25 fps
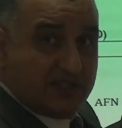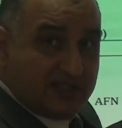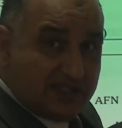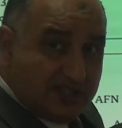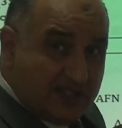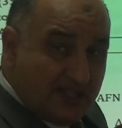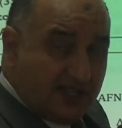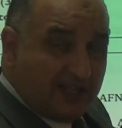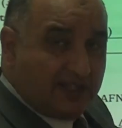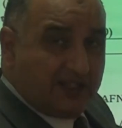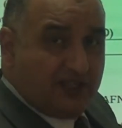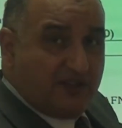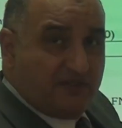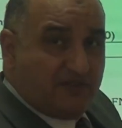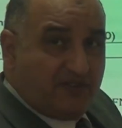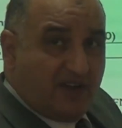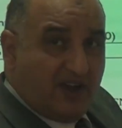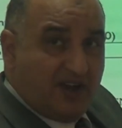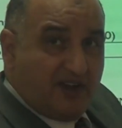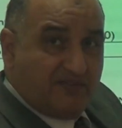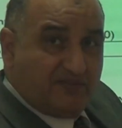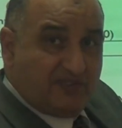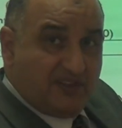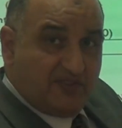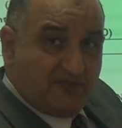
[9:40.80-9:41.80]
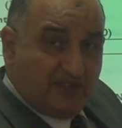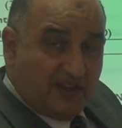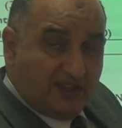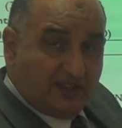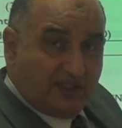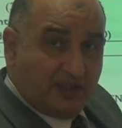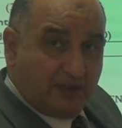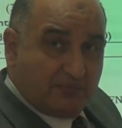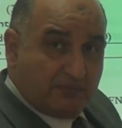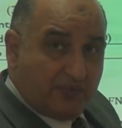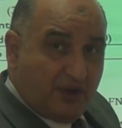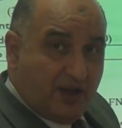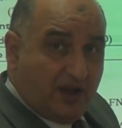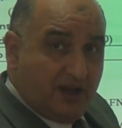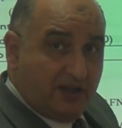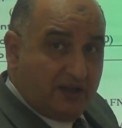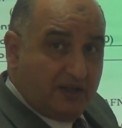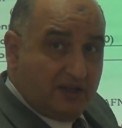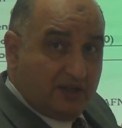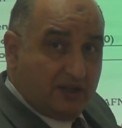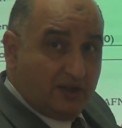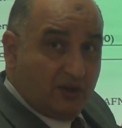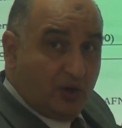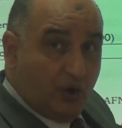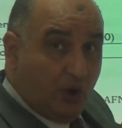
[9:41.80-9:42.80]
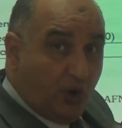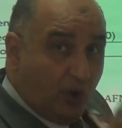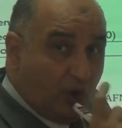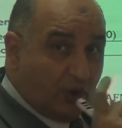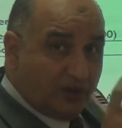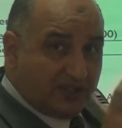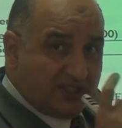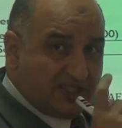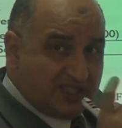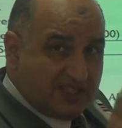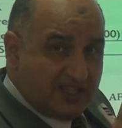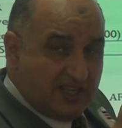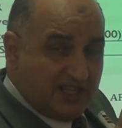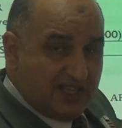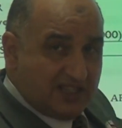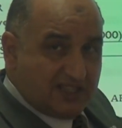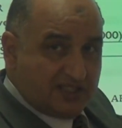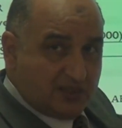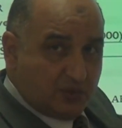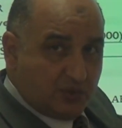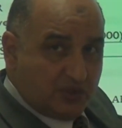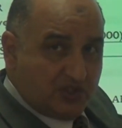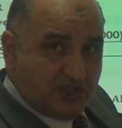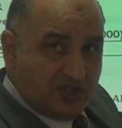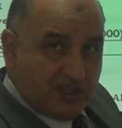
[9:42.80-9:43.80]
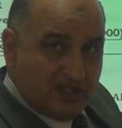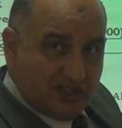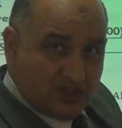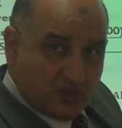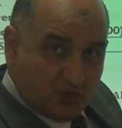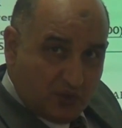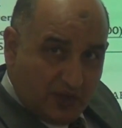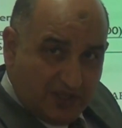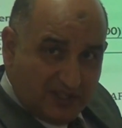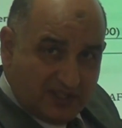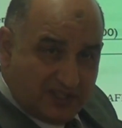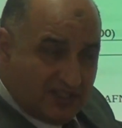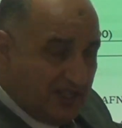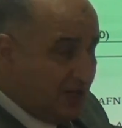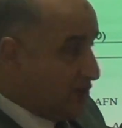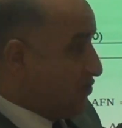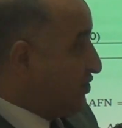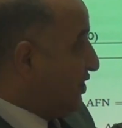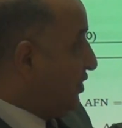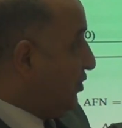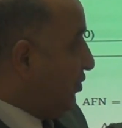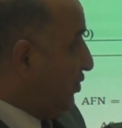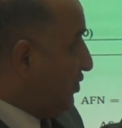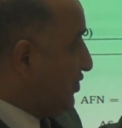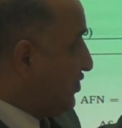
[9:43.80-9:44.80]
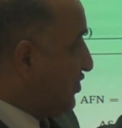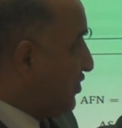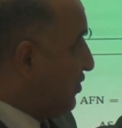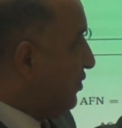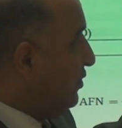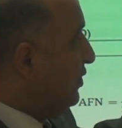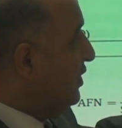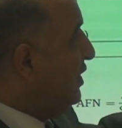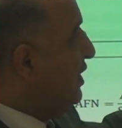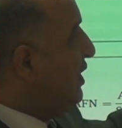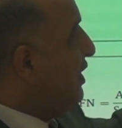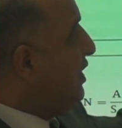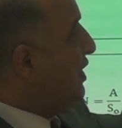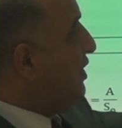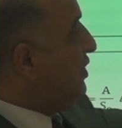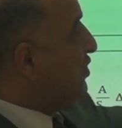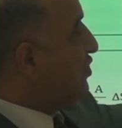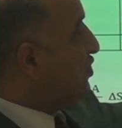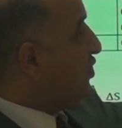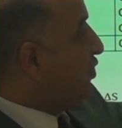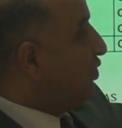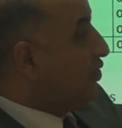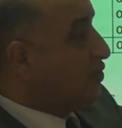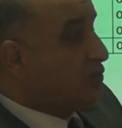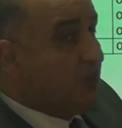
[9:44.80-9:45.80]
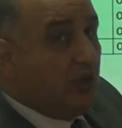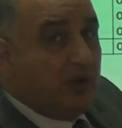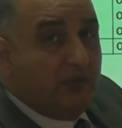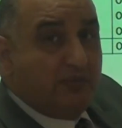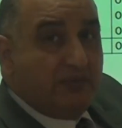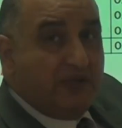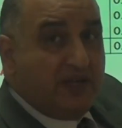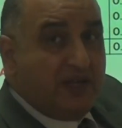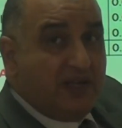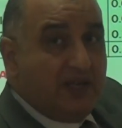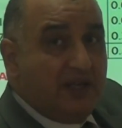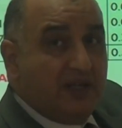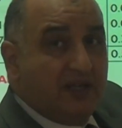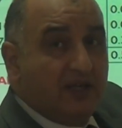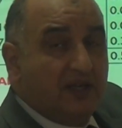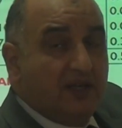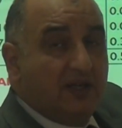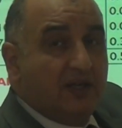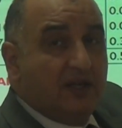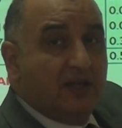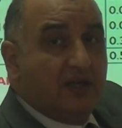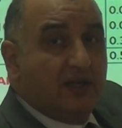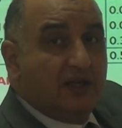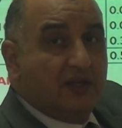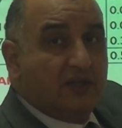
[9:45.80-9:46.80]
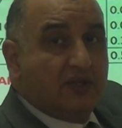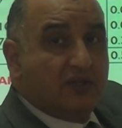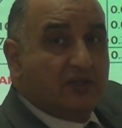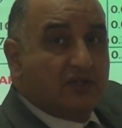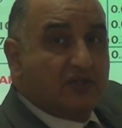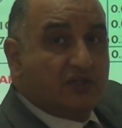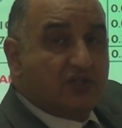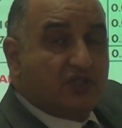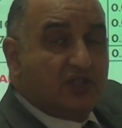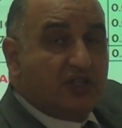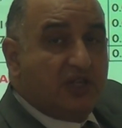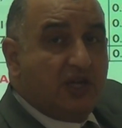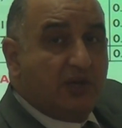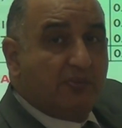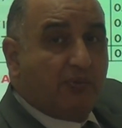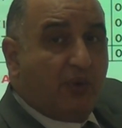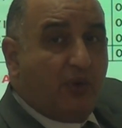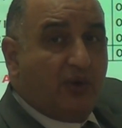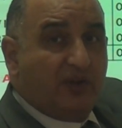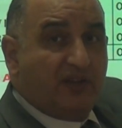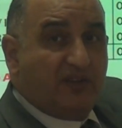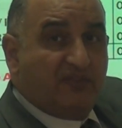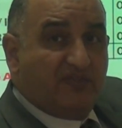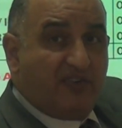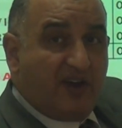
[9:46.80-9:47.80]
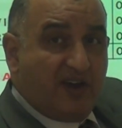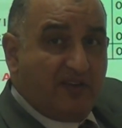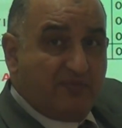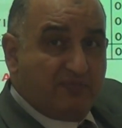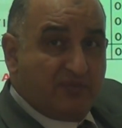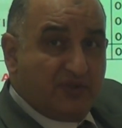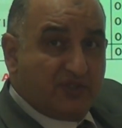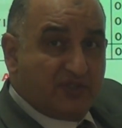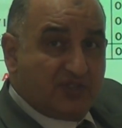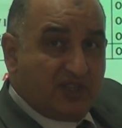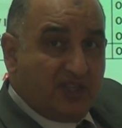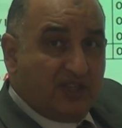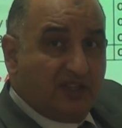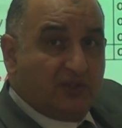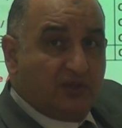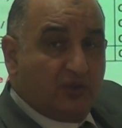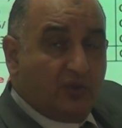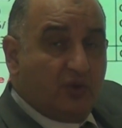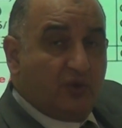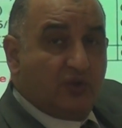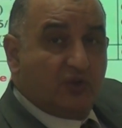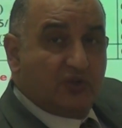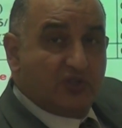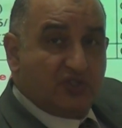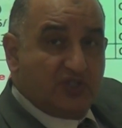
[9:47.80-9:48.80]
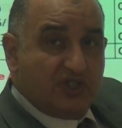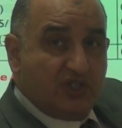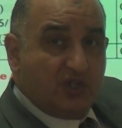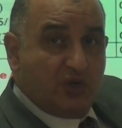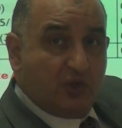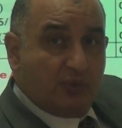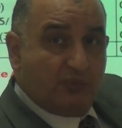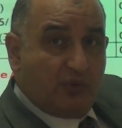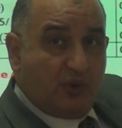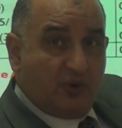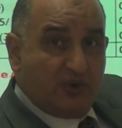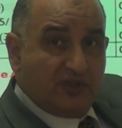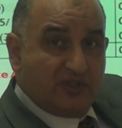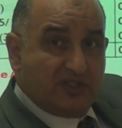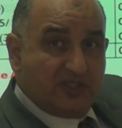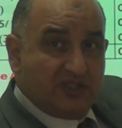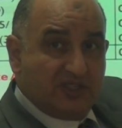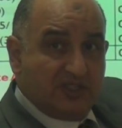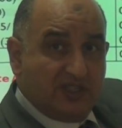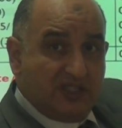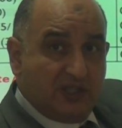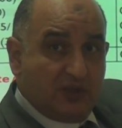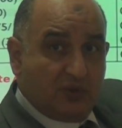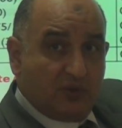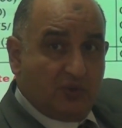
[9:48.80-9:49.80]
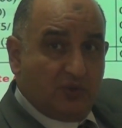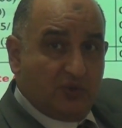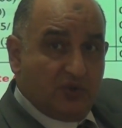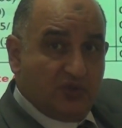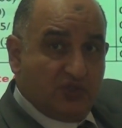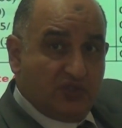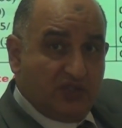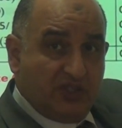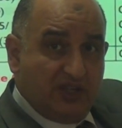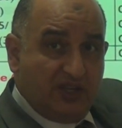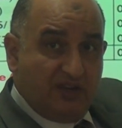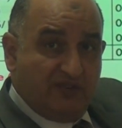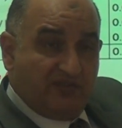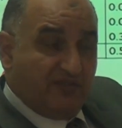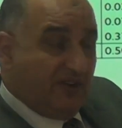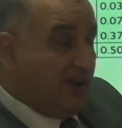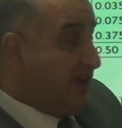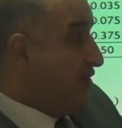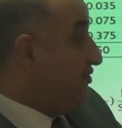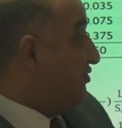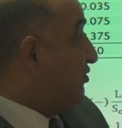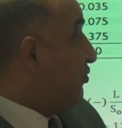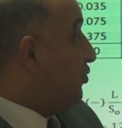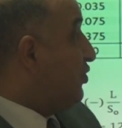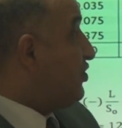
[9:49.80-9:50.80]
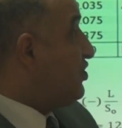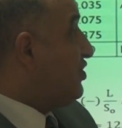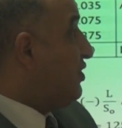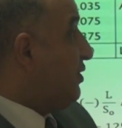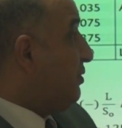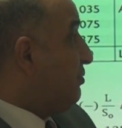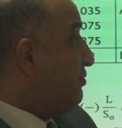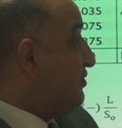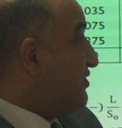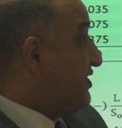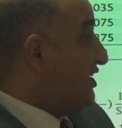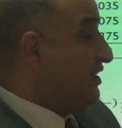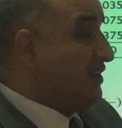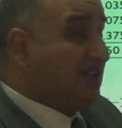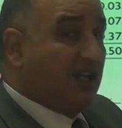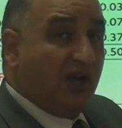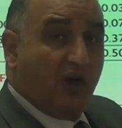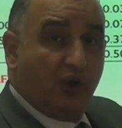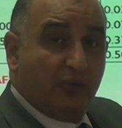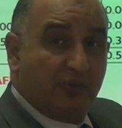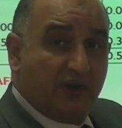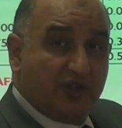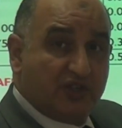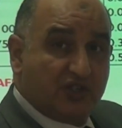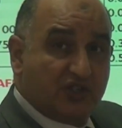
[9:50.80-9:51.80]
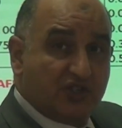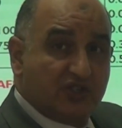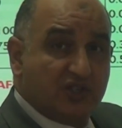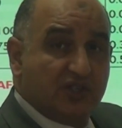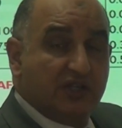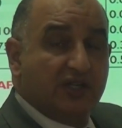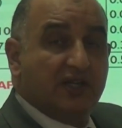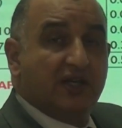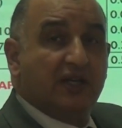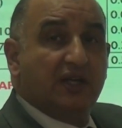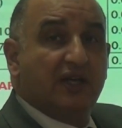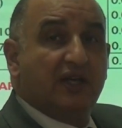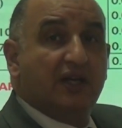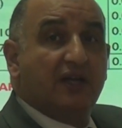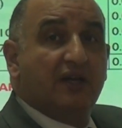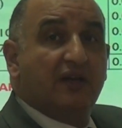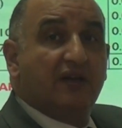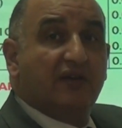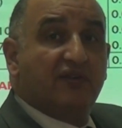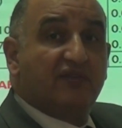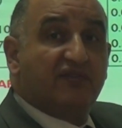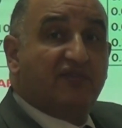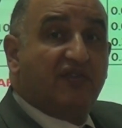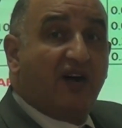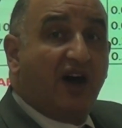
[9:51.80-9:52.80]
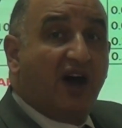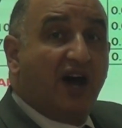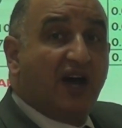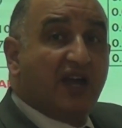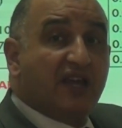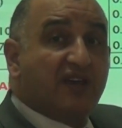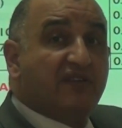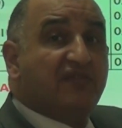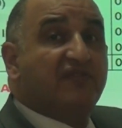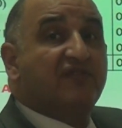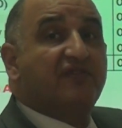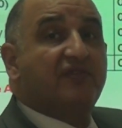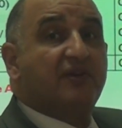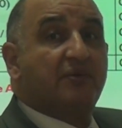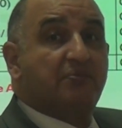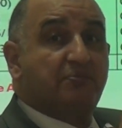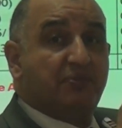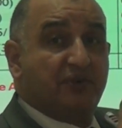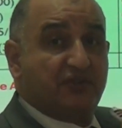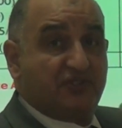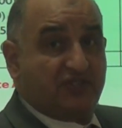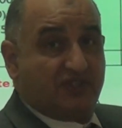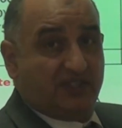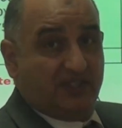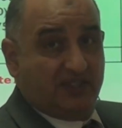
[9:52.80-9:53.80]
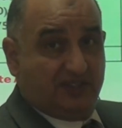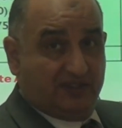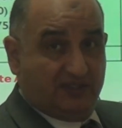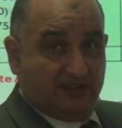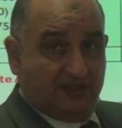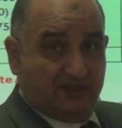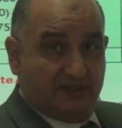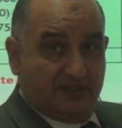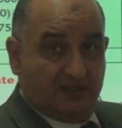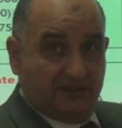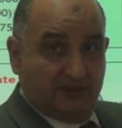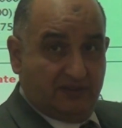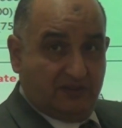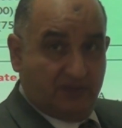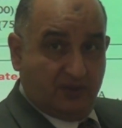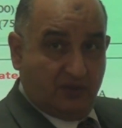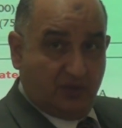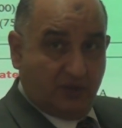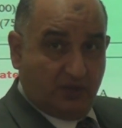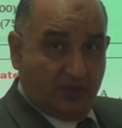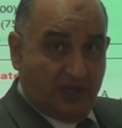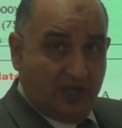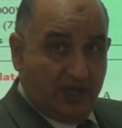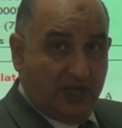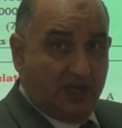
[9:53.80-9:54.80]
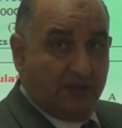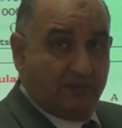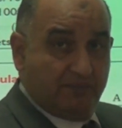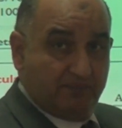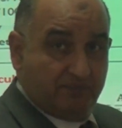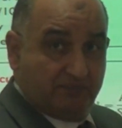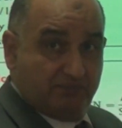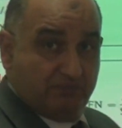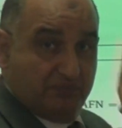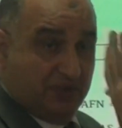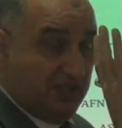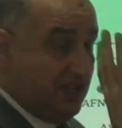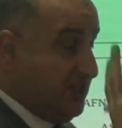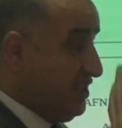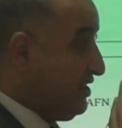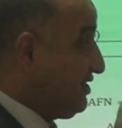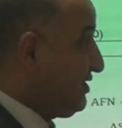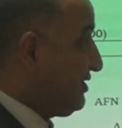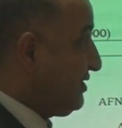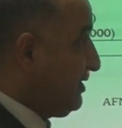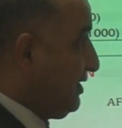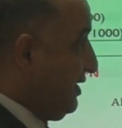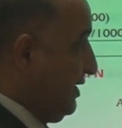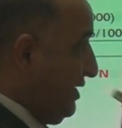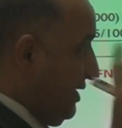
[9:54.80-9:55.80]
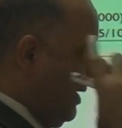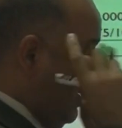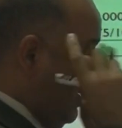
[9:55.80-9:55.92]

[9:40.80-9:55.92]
35 divided by all sales, which is 1,000 also, so it will be 3.5% or 0.035, which represent how much? 5%. Okay, please,